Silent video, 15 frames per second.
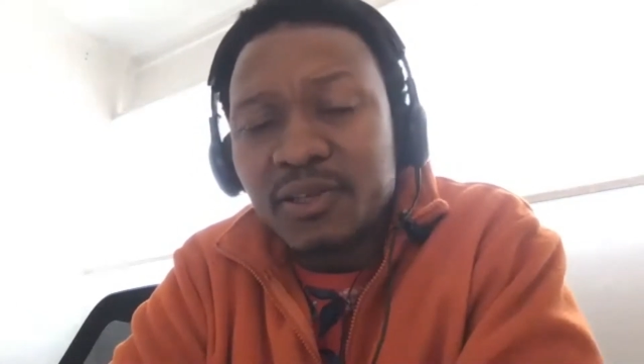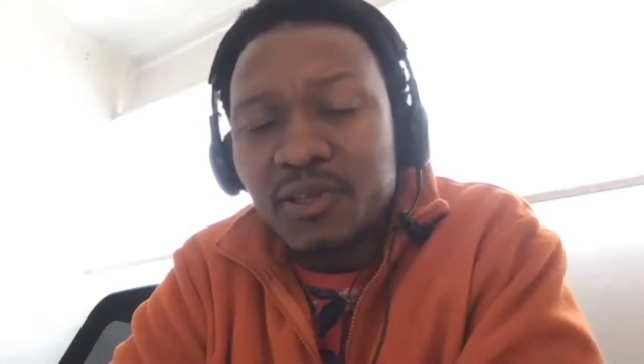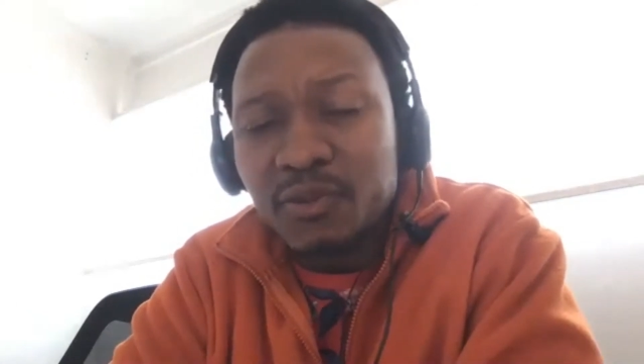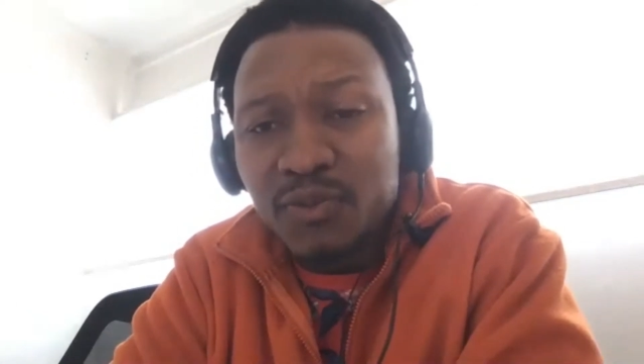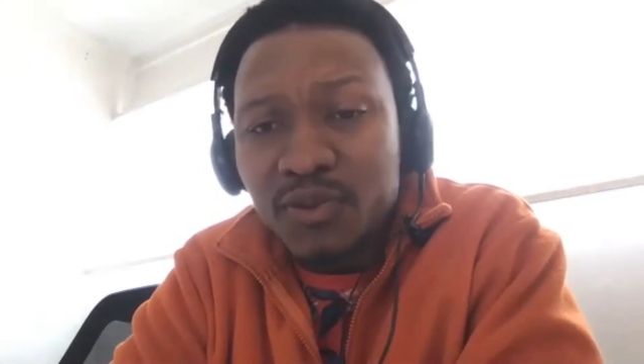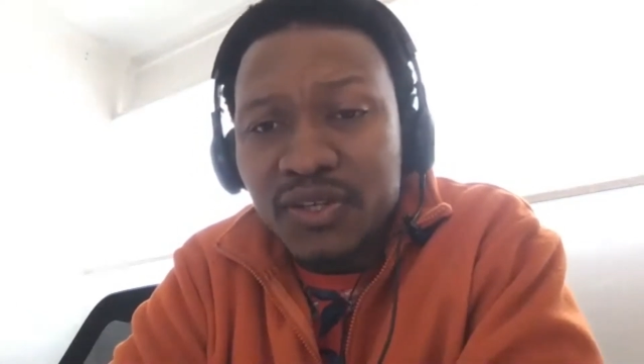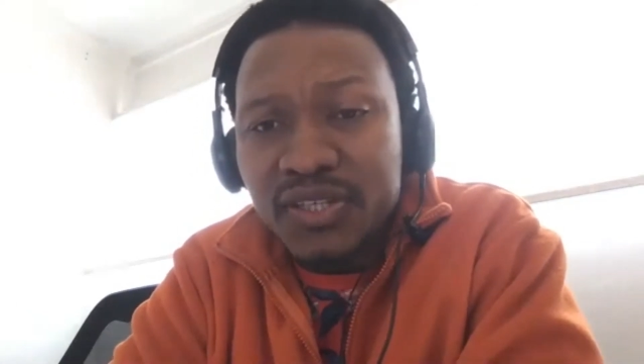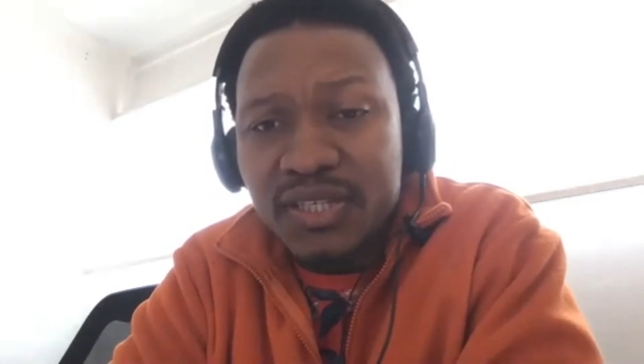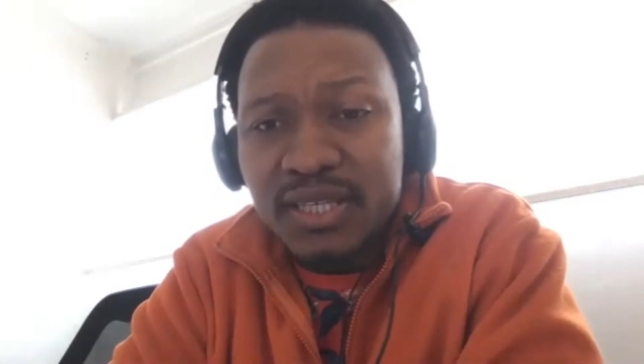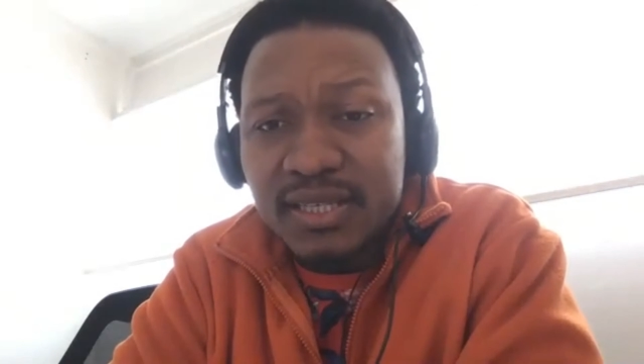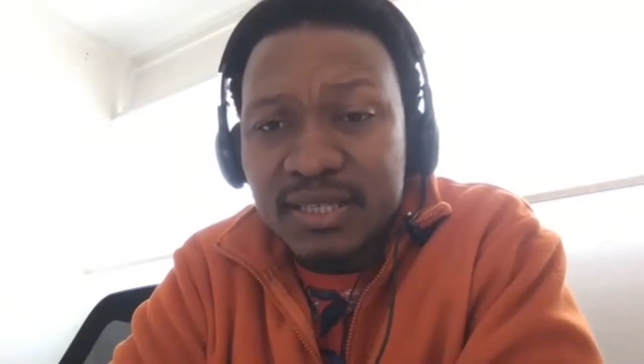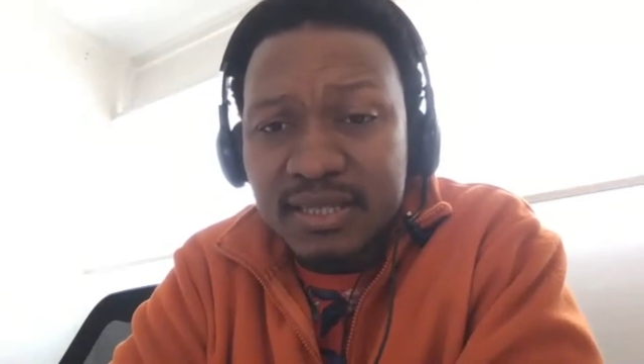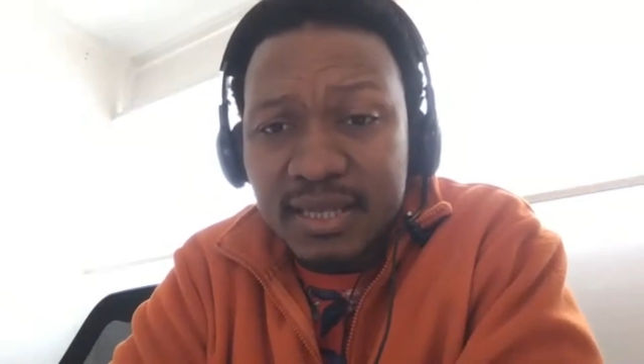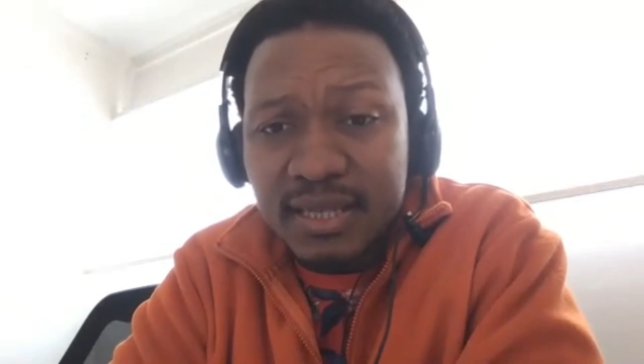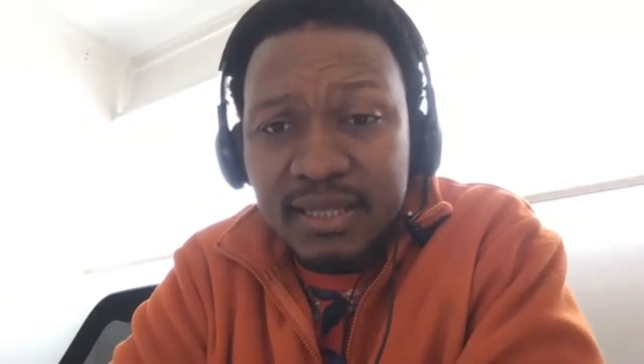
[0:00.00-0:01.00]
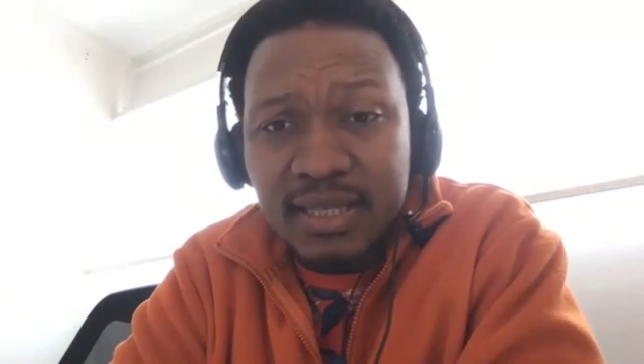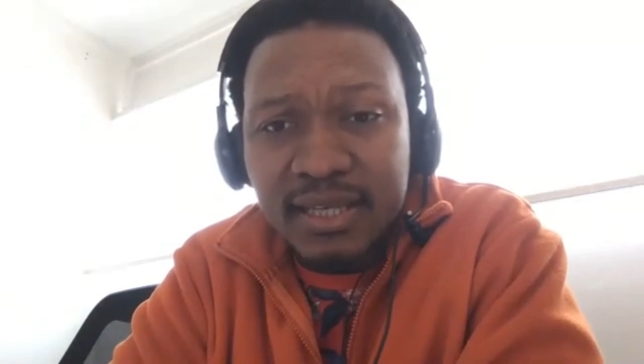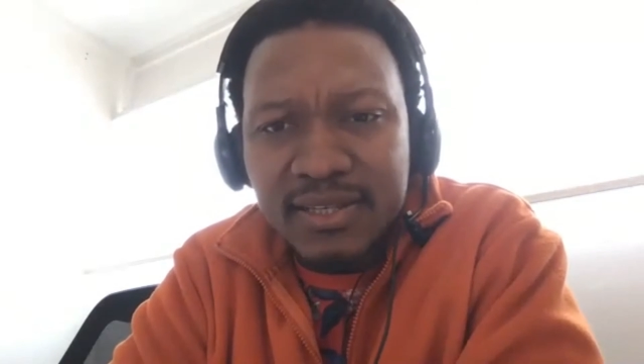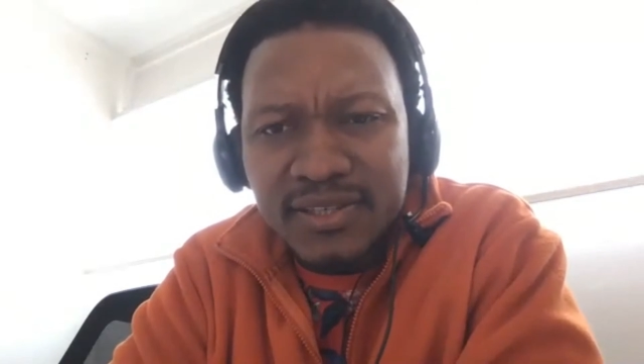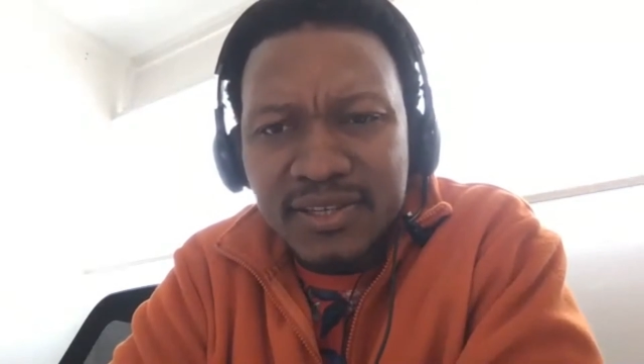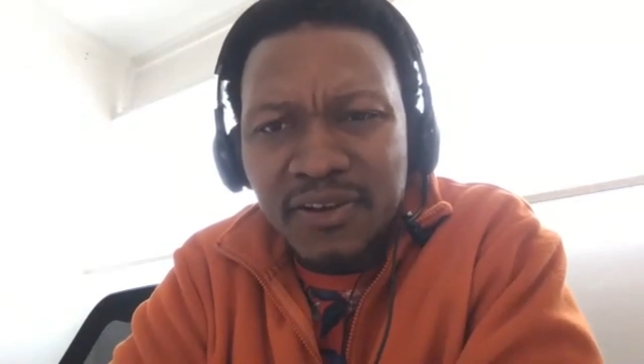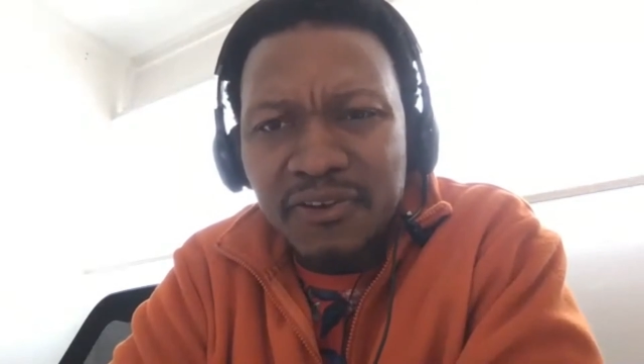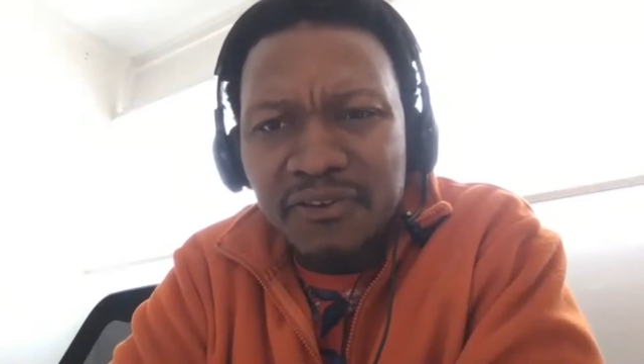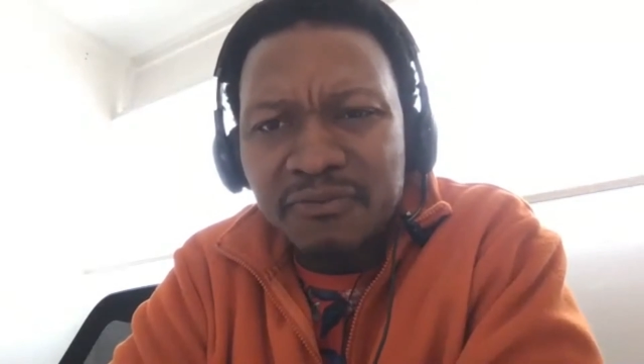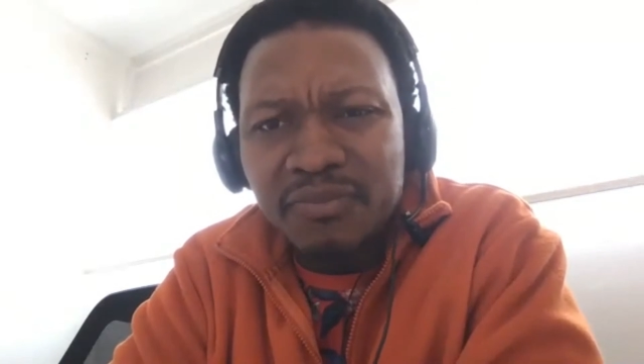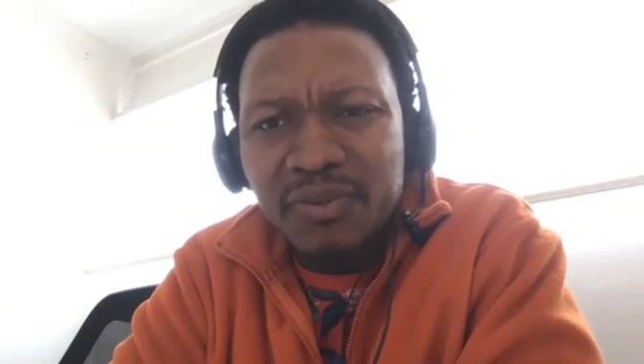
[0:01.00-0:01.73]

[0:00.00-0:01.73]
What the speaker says: communities that they serve,